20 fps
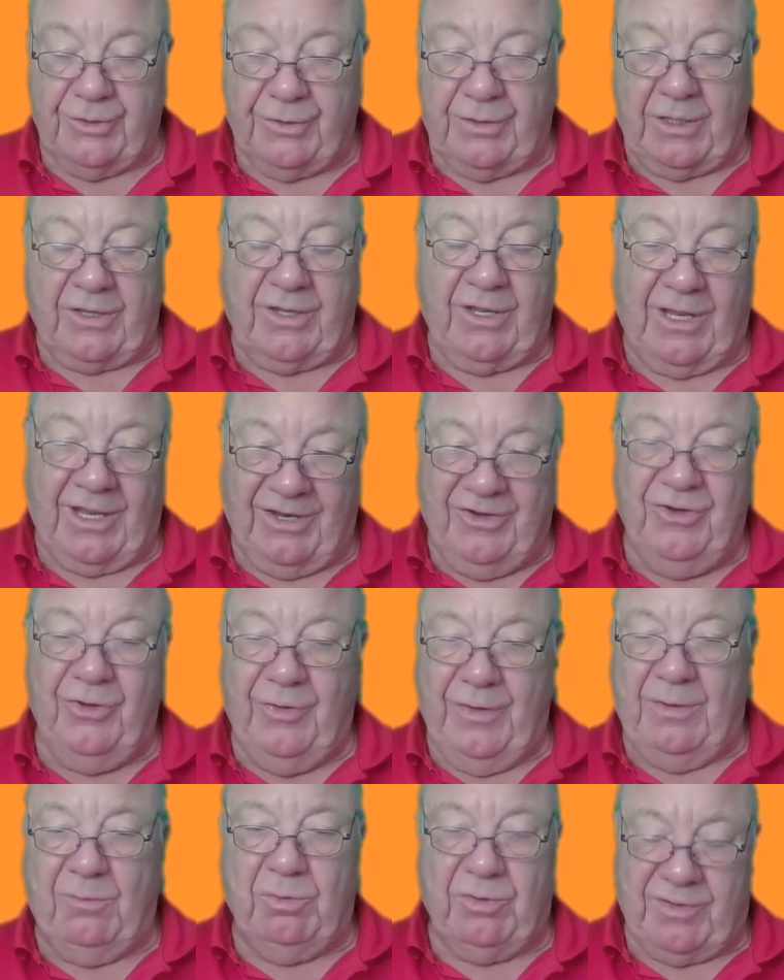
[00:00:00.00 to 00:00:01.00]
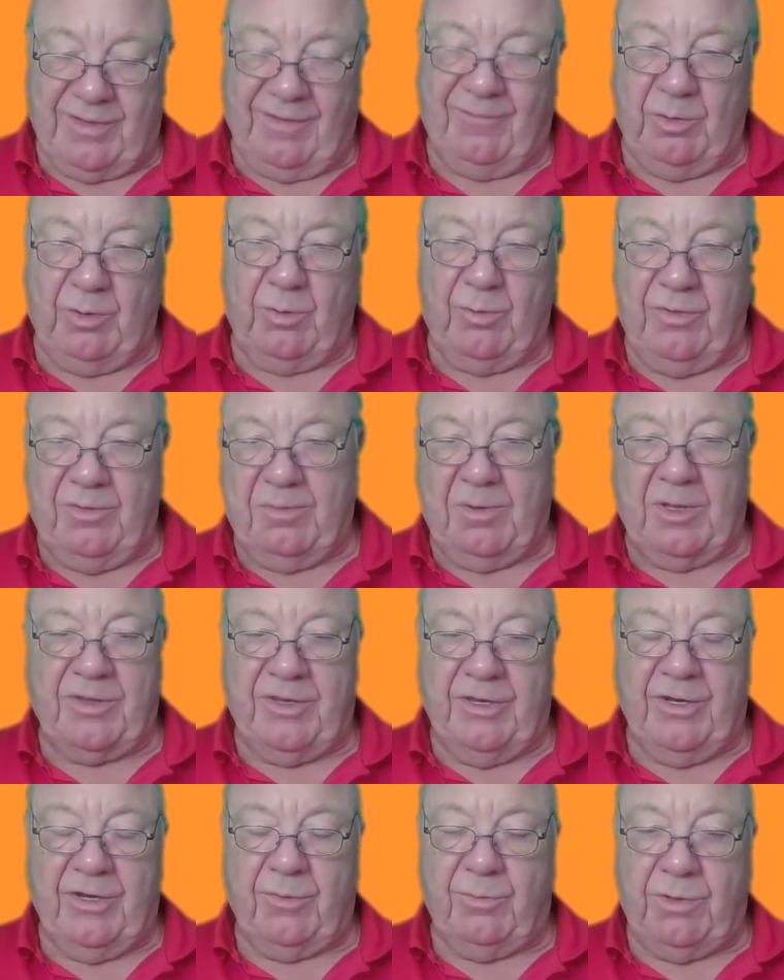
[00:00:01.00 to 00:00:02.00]
Like I knew there was something wrong with it, but I
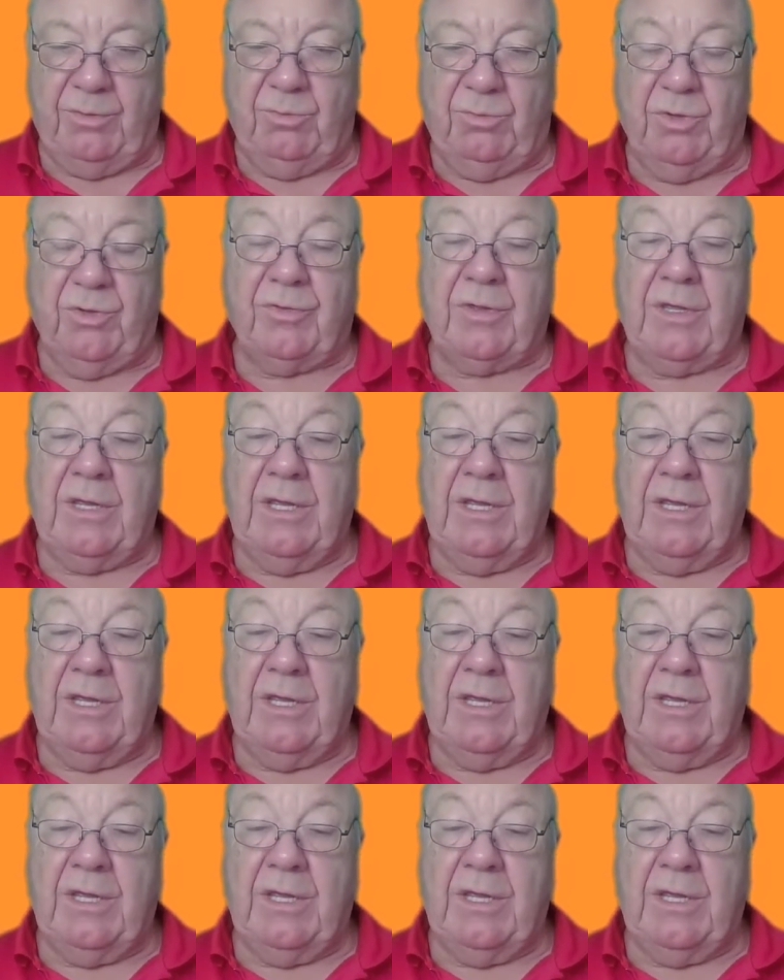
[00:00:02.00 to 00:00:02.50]
didn't know what it was.